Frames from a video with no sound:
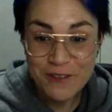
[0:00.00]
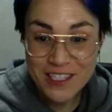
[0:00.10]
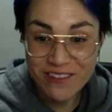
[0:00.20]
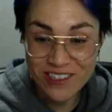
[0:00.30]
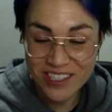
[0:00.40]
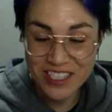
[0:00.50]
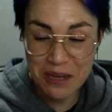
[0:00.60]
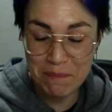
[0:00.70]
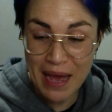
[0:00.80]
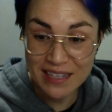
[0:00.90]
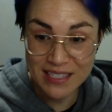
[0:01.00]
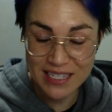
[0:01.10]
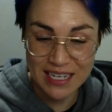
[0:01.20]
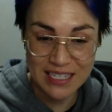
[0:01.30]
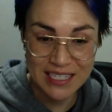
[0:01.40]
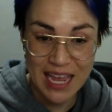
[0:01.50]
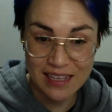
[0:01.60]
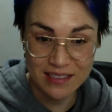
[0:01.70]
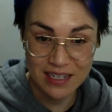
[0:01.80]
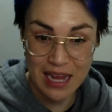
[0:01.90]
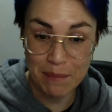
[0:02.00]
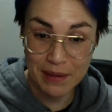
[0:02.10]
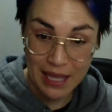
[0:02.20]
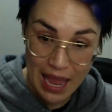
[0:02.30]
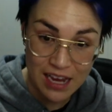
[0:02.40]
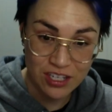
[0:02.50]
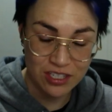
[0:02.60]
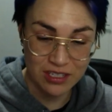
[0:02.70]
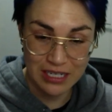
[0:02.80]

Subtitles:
saw such capacity and taste and application